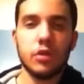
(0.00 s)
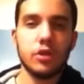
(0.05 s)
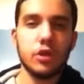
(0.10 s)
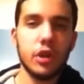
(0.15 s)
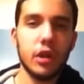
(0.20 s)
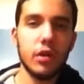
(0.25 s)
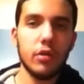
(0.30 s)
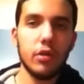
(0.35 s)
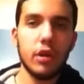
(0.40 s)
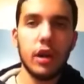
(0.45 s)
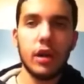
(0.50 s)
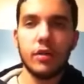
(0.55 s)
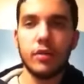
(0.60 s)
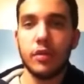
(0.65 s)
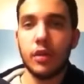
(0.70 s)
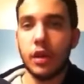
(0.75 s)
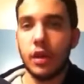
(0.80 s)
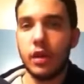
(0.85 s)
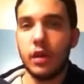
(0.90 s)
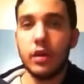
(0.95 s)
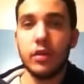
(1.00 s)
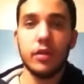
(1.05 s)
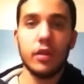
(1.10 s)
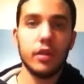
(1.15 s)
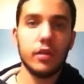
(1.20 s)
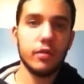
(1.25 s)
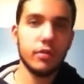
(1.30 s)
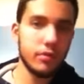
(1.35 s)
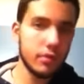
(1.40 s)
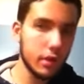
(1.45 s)
chair last night and
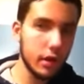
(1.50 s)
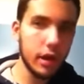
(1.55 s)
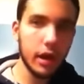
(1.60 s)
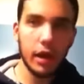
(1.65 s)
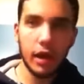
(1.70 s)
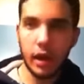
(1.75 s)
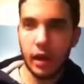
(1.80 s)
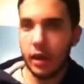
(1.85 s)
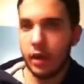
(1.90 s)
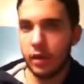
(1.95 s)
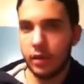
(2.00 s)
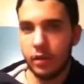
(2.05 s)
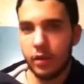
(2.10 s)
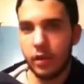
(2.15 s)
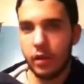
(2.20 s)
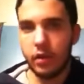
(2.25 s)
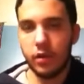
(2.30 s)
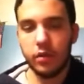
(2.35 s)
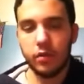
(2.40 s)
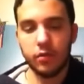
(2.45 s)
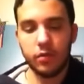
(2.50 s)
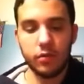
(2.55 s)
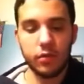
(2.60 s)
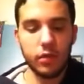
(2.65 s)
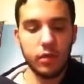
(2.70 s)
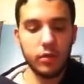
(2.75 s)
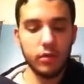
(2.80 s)
then today had it in his